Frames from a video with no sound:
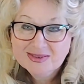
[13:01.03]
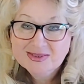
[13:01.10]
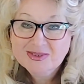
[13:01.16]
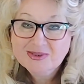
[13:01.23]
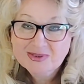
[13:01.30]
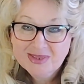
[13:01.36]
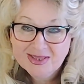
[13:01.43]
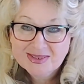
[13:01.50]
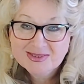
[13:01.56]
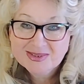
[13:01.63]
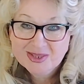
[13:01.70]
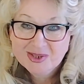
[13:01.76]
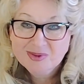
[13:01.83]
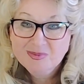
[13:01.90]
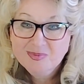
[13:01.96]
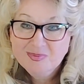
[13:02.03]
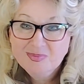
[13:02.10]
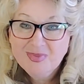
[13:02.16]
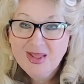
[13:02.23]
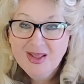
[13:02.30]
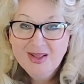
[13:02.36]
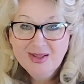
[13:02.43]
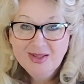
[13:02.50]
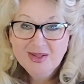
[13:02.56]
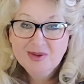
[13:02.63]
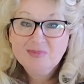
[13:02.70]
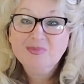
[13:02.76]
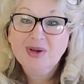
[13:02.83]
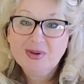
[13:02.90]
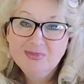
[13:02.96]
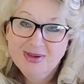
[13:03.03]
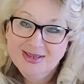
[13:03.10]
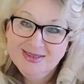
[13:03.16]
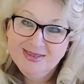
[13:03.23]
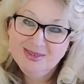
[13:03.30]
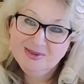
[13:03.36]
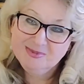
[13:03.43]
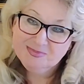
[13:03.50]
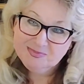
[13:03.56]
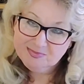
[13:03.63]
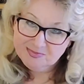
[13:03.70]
See you next time. Bye-bye.